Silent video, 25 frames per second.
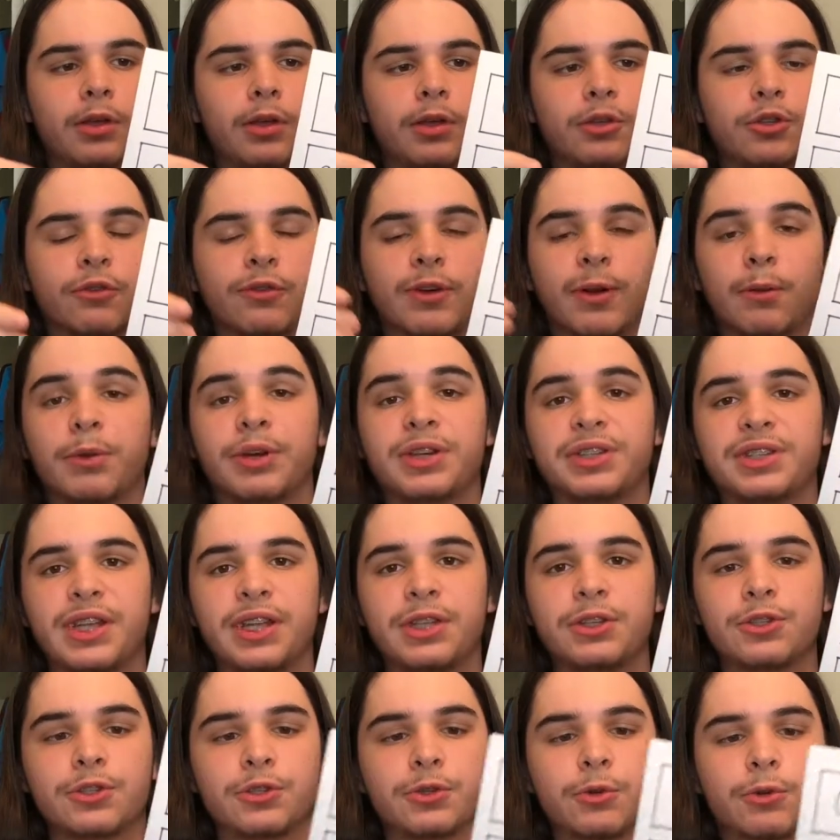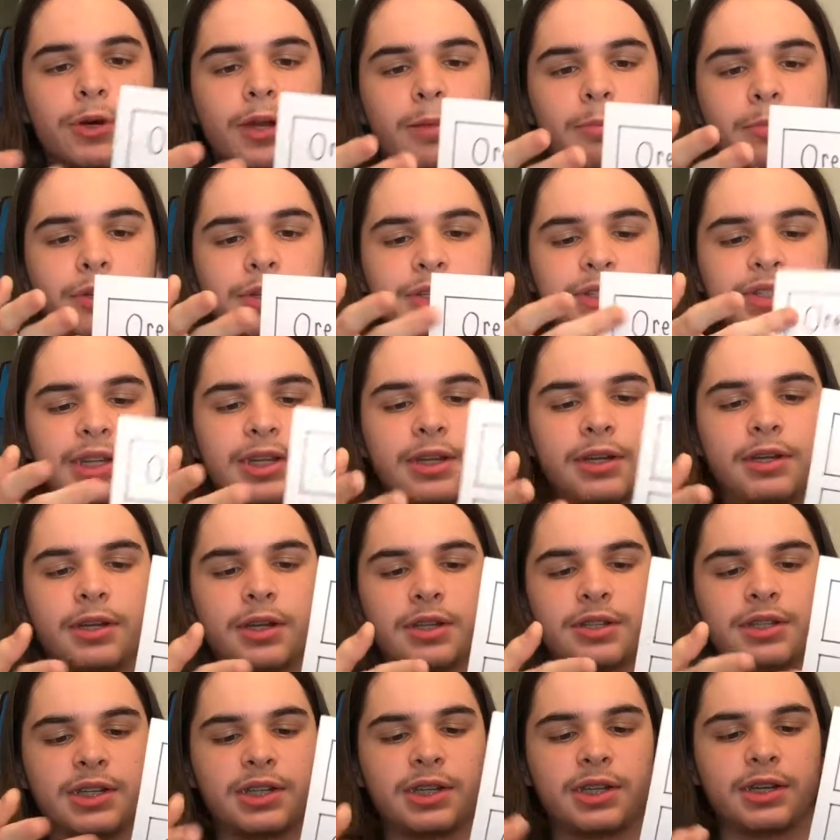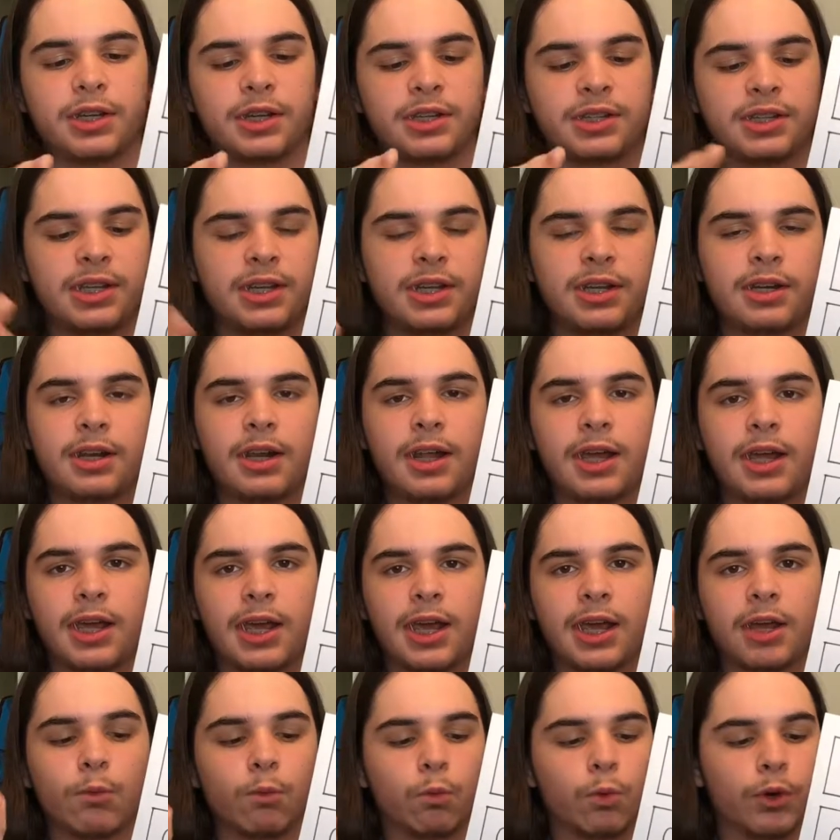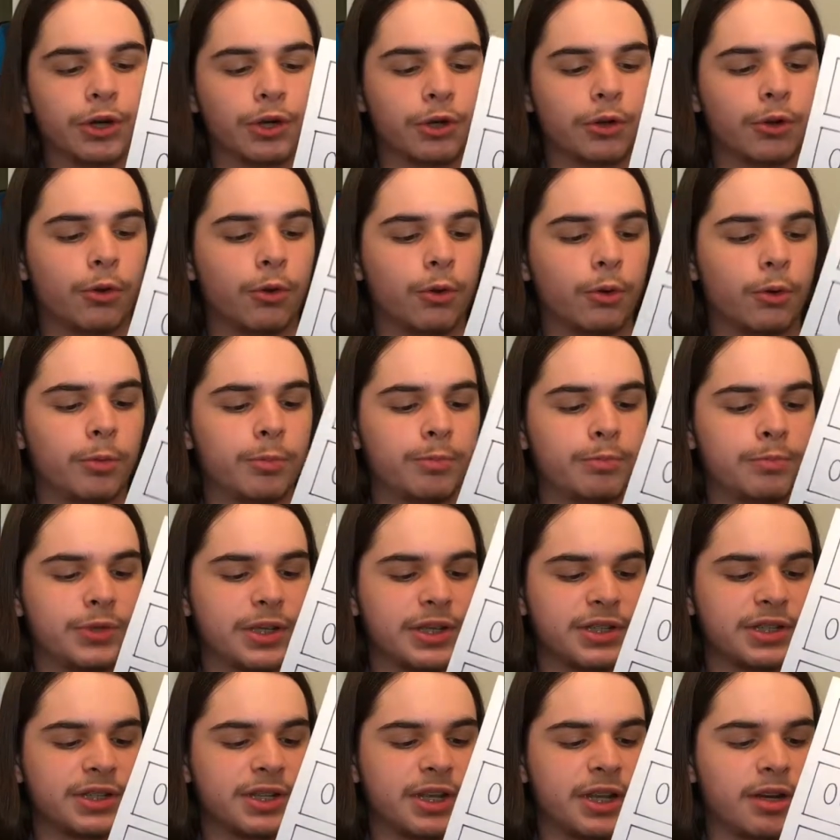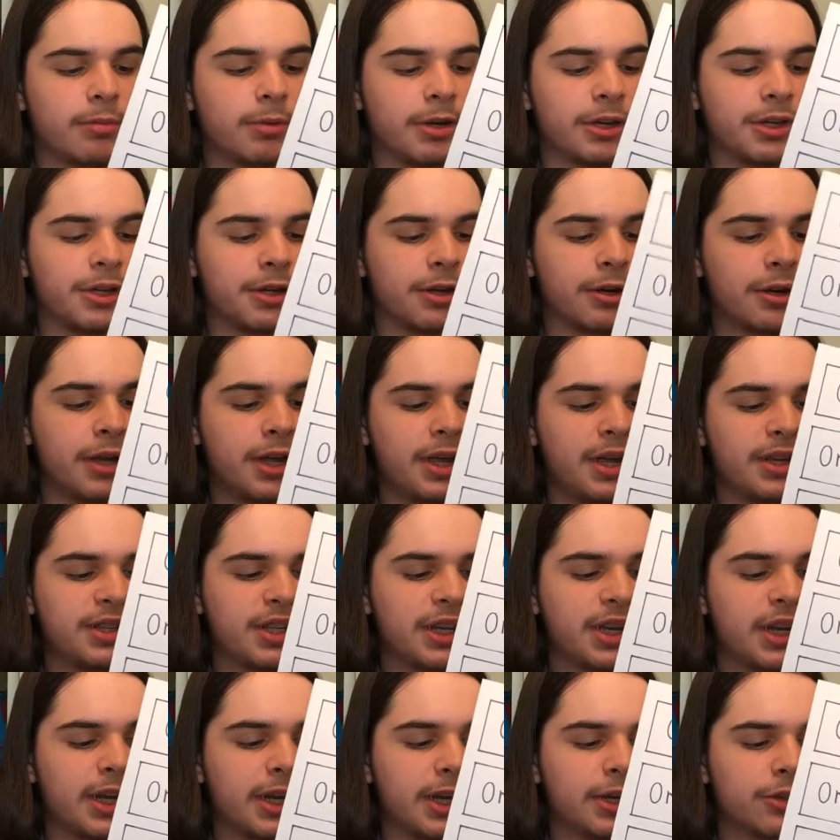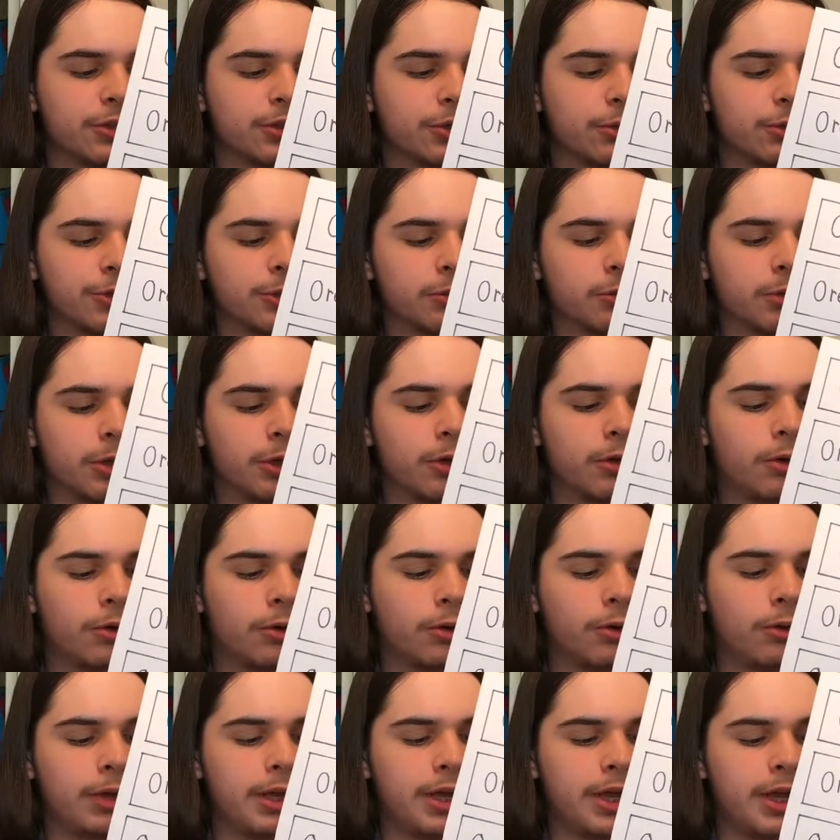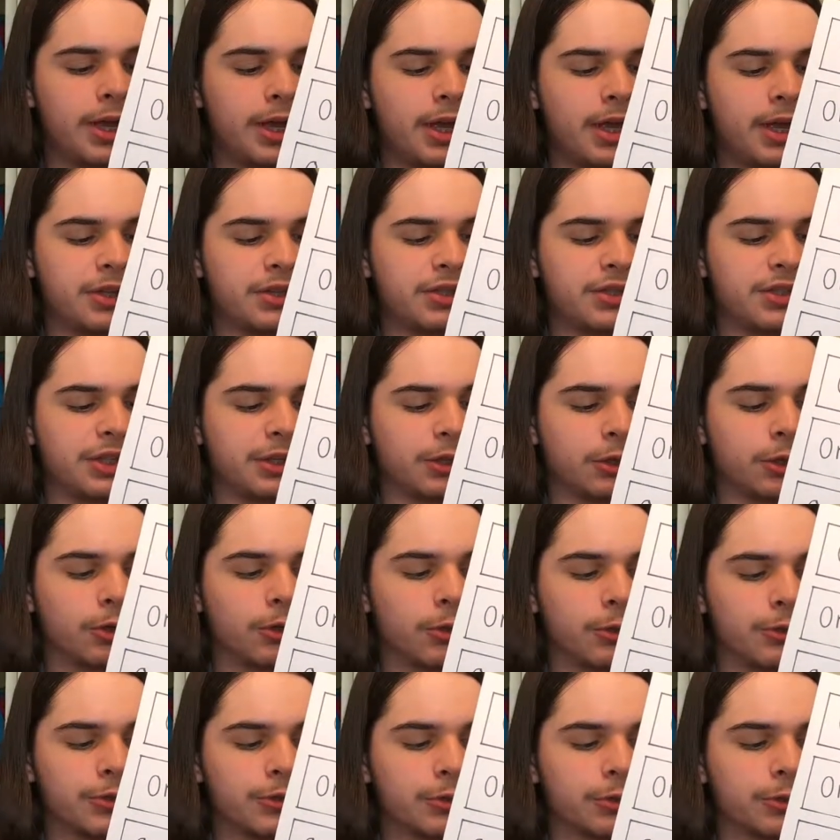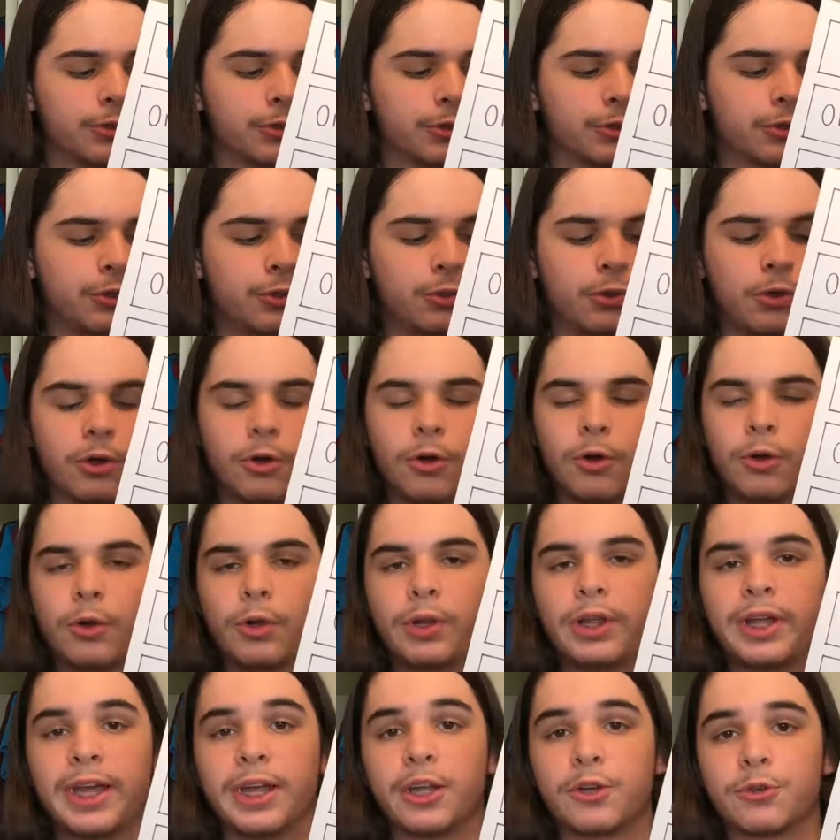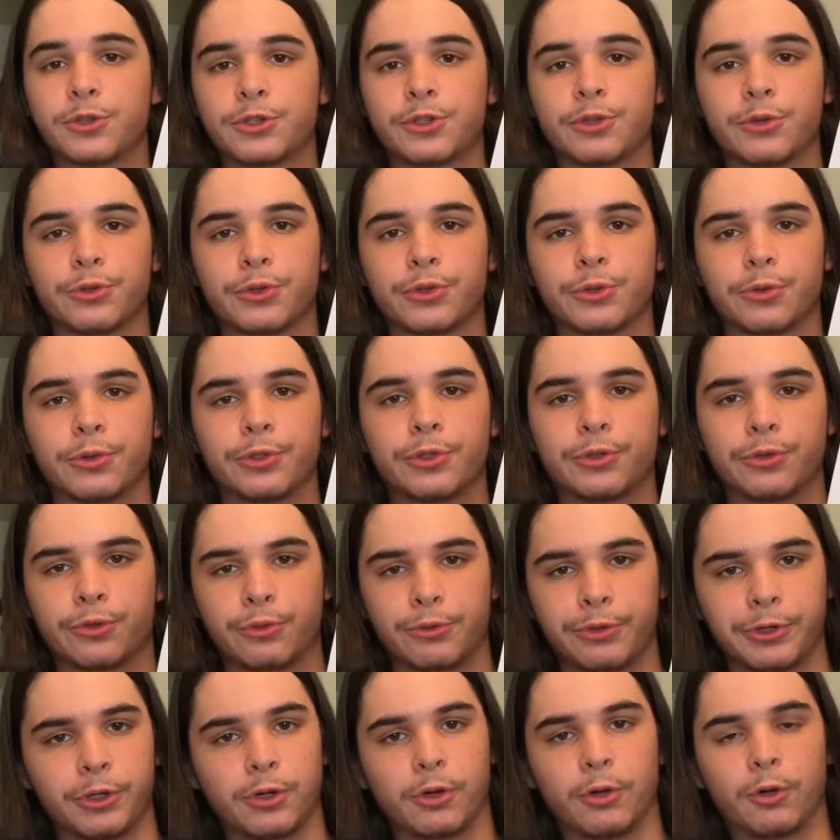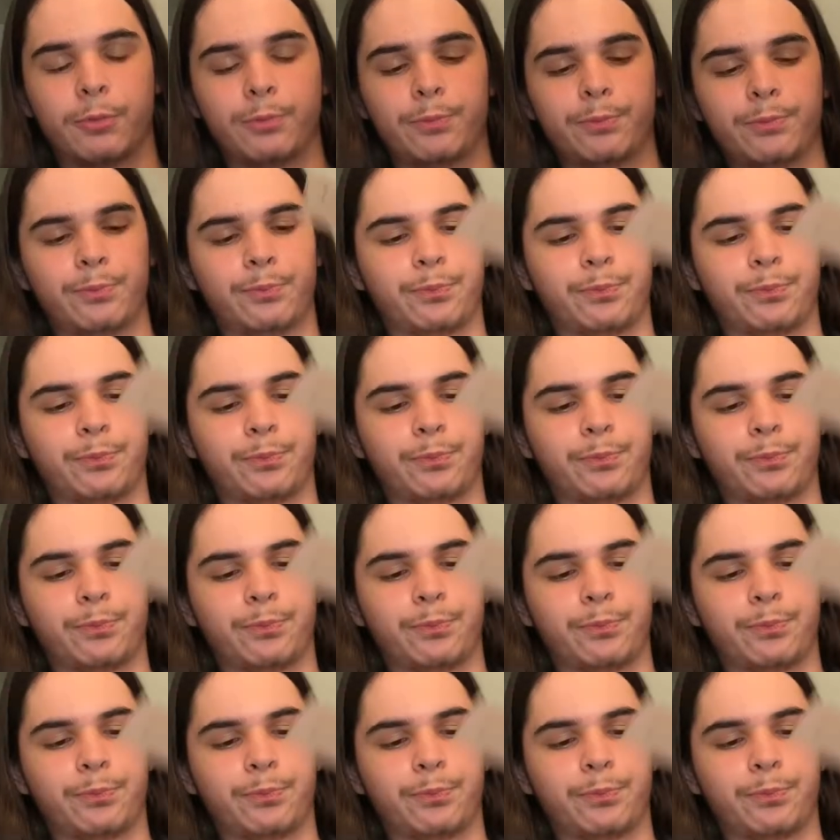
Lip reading: So if I want a tin sword, I put a tin, and 1 coal, designated by here. Tin and iron swords are 1 coal, steel and gold swords are 2 coal, and crystal swords are 3 coal.